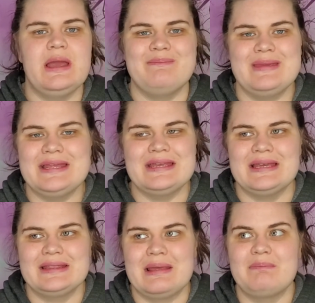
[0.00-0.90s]

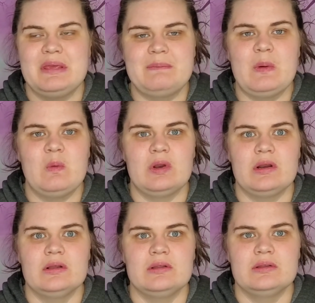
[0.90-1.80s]
immediate that people
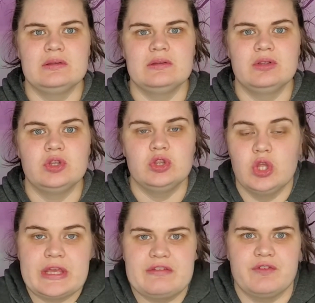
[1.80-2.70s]
were
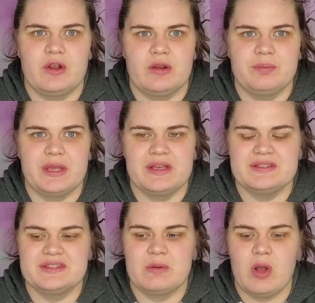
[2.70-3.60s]
looking for her
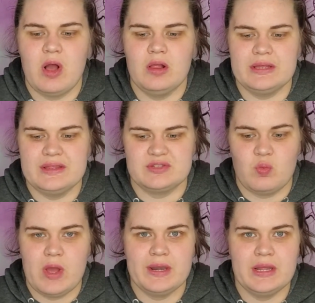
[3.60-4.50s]
because they were all in this
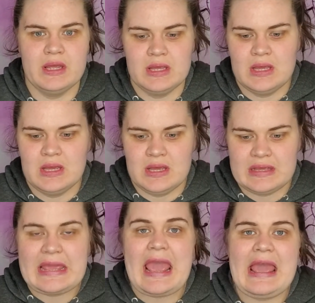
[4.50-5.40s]
one
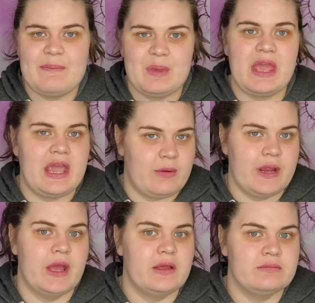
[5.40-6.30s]
camp
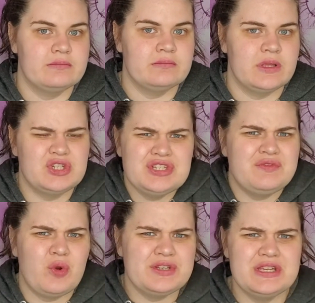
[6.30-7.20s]
area. And she's
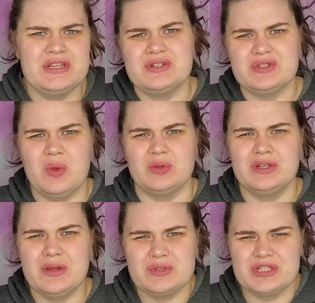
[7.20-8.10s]
14 years old, you
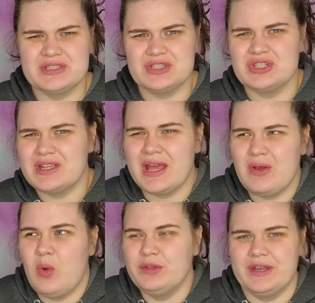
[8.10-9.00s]
know, she's kind of
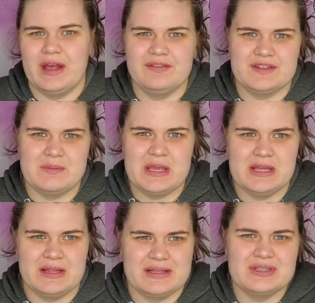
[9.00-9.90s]
old enough to me.
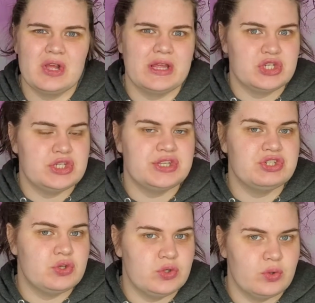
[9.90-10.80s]
Like, it's not like she's a
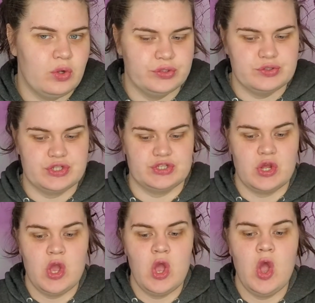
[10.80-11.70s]
2-year-old who's just
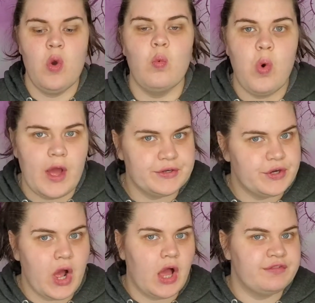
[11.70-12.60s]
wandered
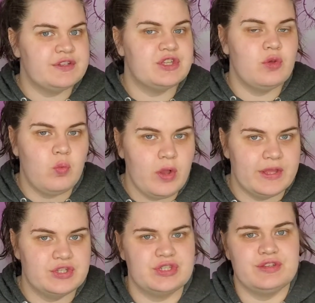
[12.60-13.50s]
off into the
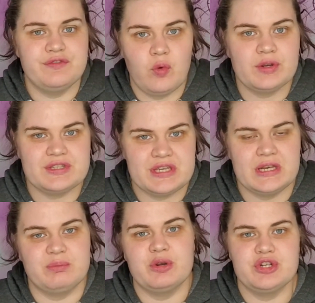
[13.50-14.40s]
woods. She's 14.
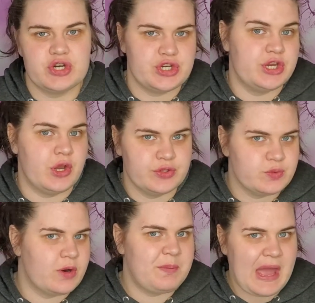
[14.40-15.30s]
I'm pretty sure she knows
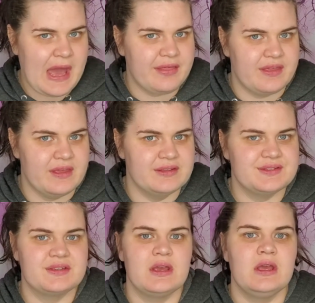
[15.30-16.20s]
where a path
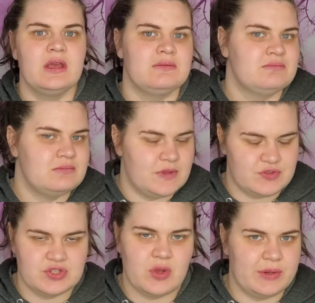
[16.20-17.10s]
is if
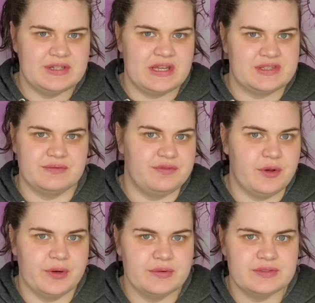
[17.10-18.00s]
she's going to take some
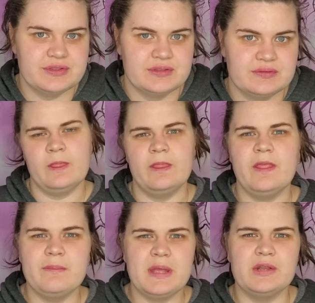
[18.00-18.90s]
photos.
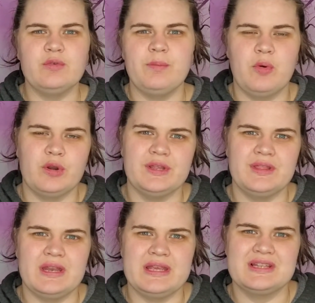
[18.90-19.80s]
The man reported
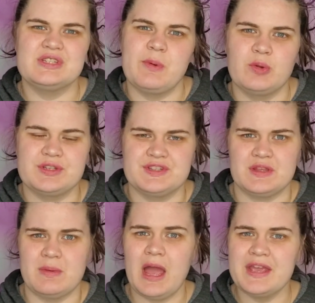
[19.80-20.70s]
that he had spoke to
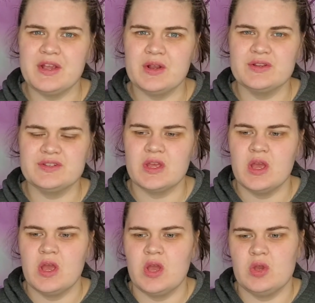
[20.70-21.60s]
some hikers
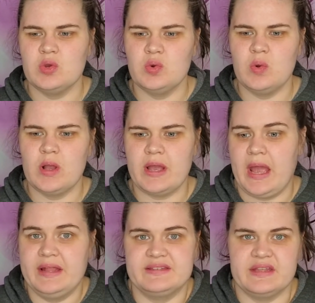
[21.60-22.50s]
who
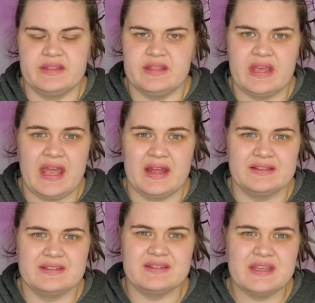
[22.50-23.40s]
had said that they
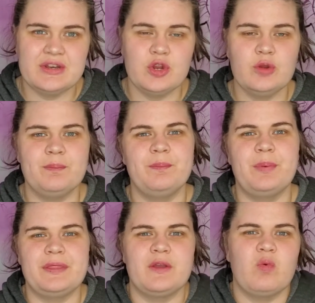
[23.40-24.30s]
hadn't seen her,
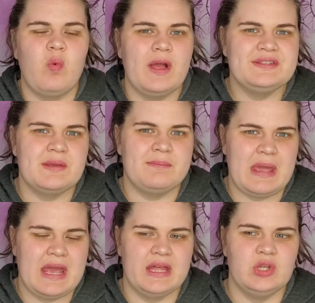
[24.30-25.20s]
but there was a
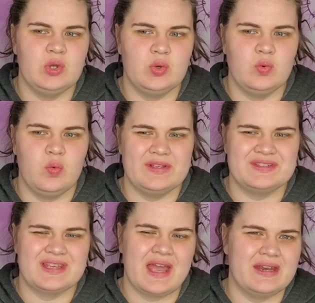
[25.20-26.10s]
man who
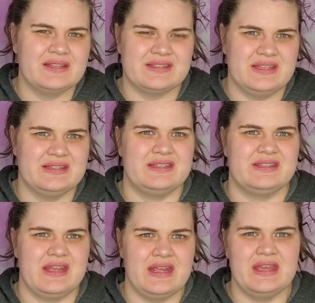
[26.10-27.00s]
was kind of seen
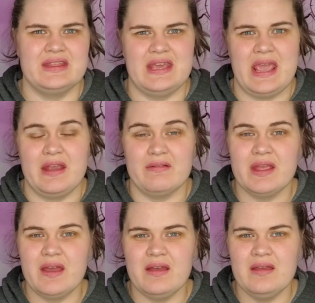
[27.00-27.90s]
sitting in the
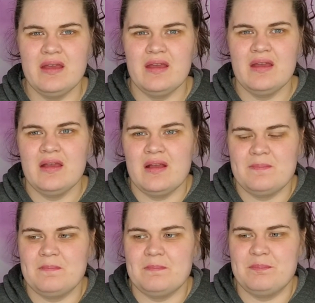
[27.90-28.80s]
area,
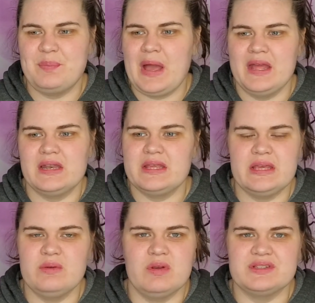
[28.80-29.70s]
but
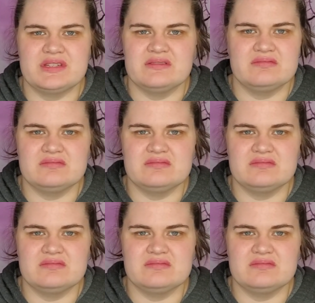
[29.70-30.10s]
he wasn't